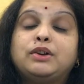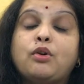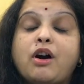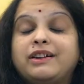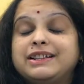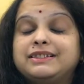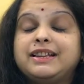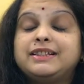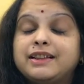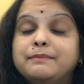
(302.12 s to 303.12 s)
the cord is
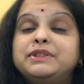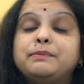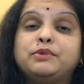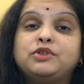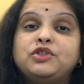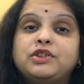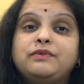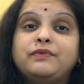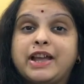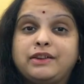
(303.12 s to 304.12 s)
the Sims
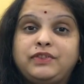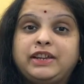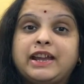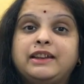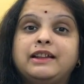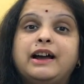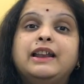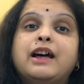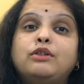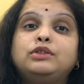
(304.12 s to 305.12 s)
position, where we can
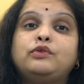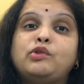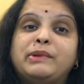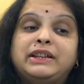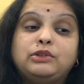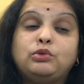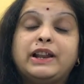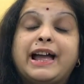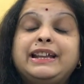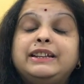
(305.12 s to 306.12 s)
allow the woman to
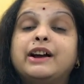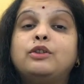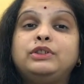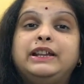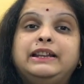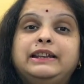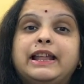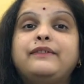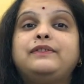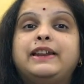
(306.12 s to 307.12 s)
lie down in
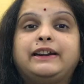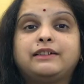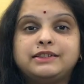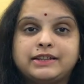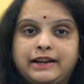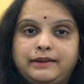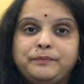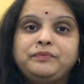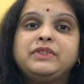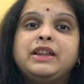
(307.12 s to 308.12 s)
left lateral side,
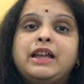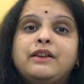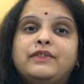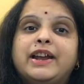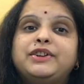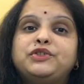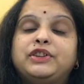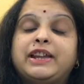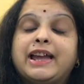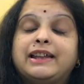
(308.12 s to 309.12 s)
where
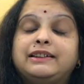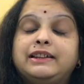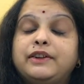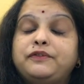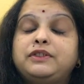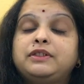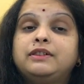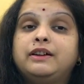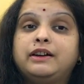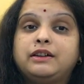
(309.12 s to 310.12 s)
she can lift
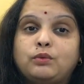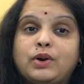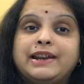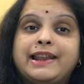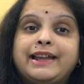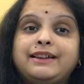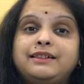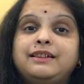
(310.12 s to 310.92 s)
her one leg,